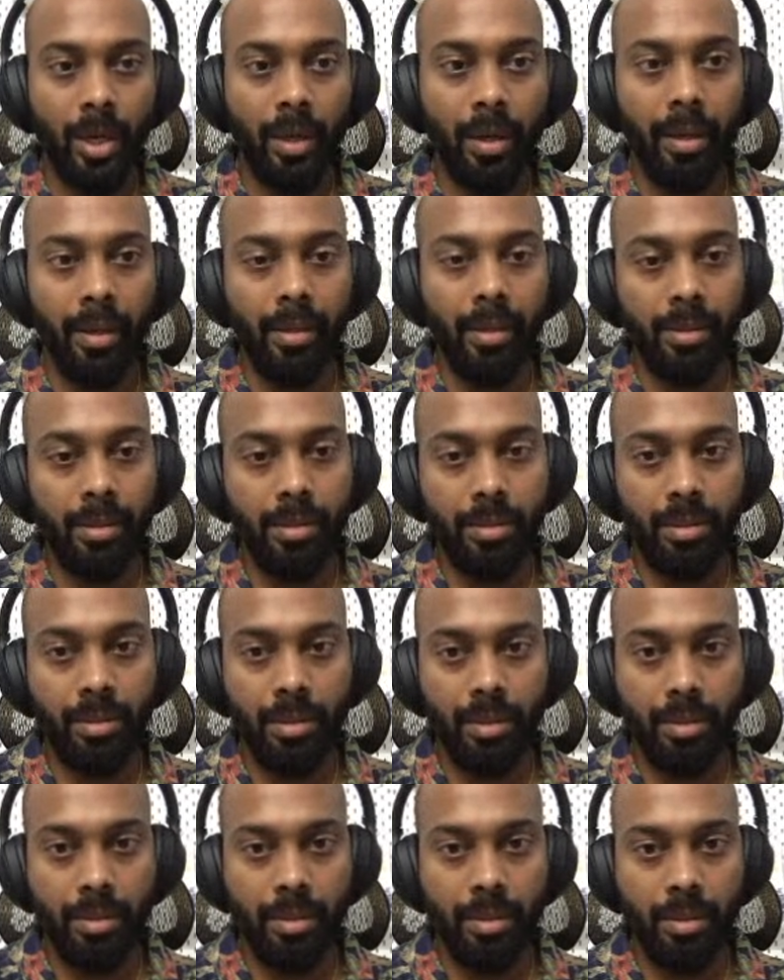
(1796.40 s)

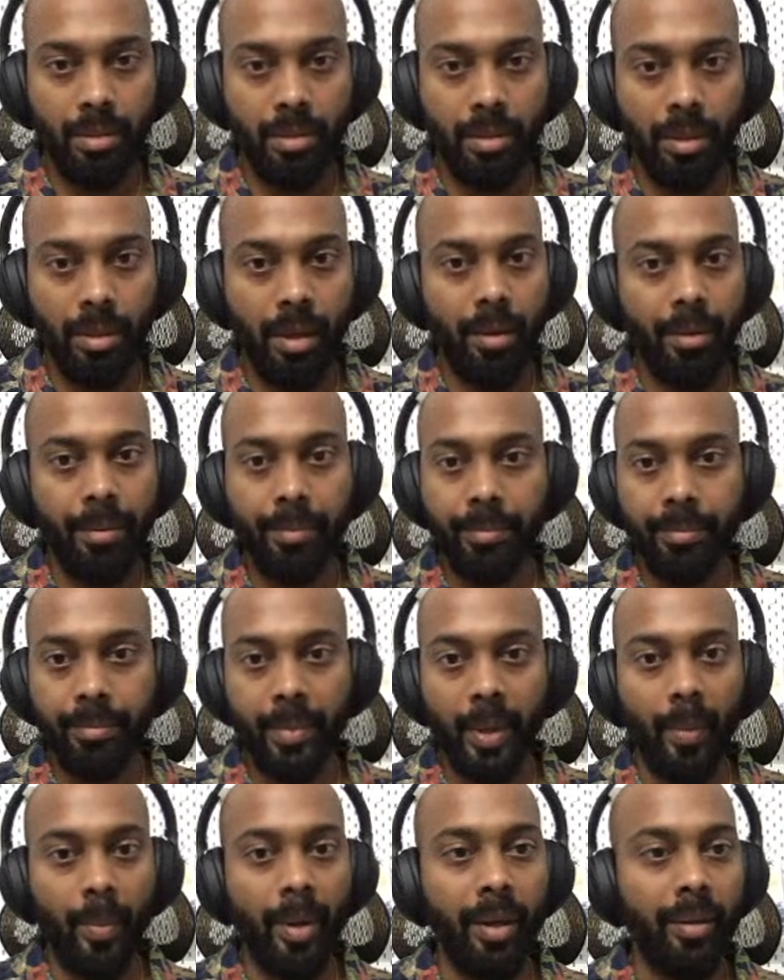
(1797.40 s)
Hits. Yeah,
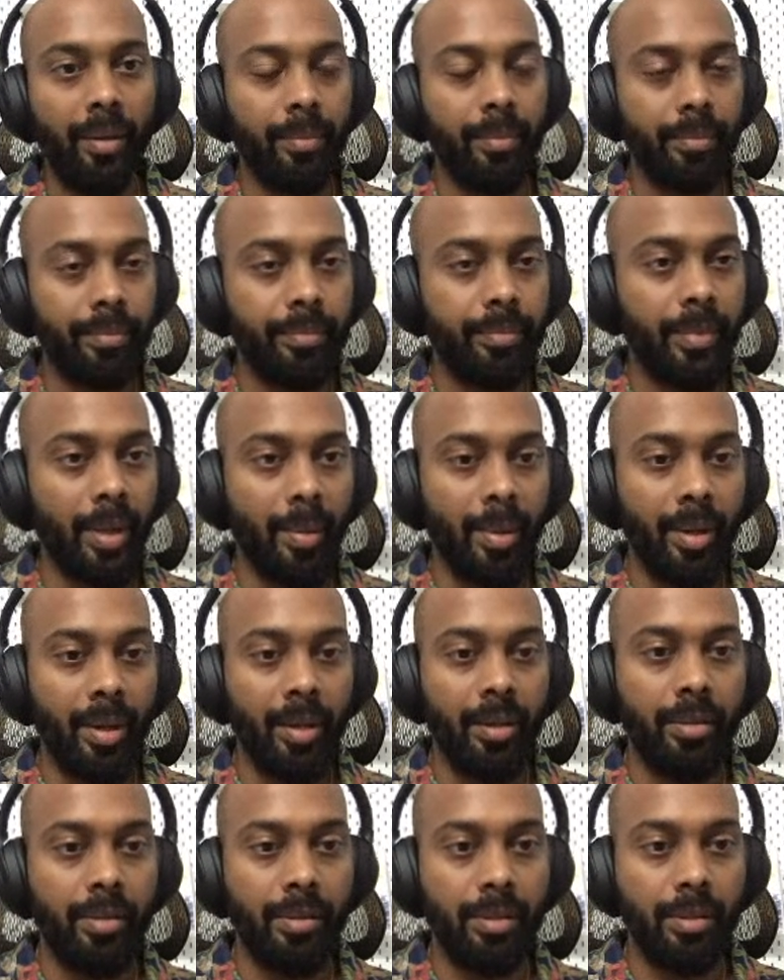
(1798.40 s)
maybe
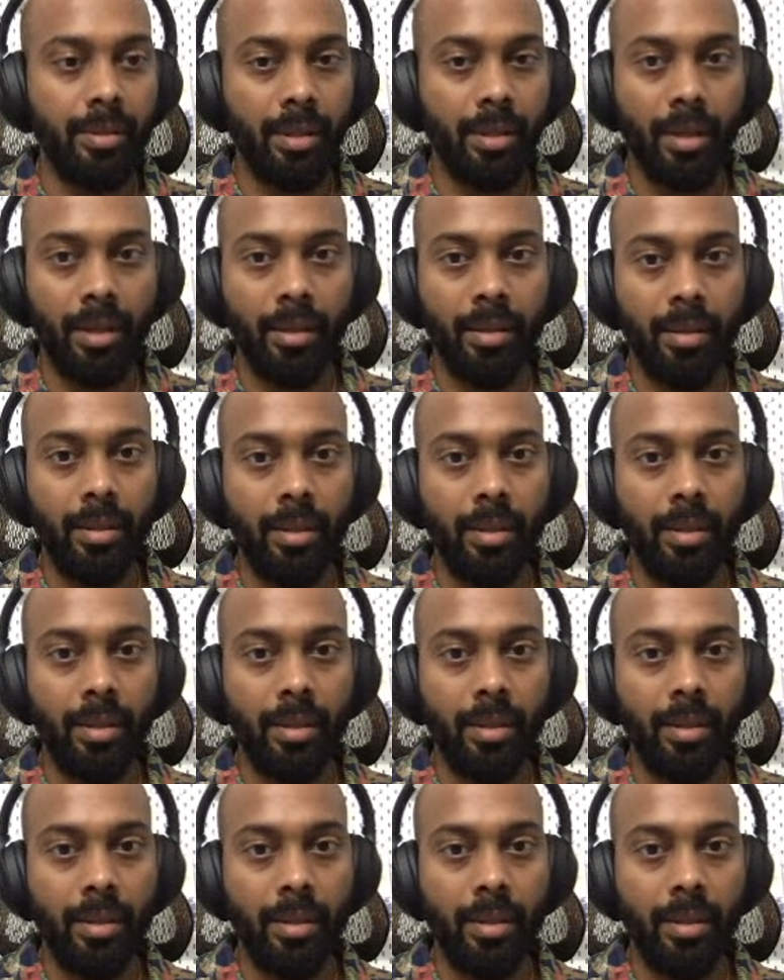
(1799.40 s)
hits and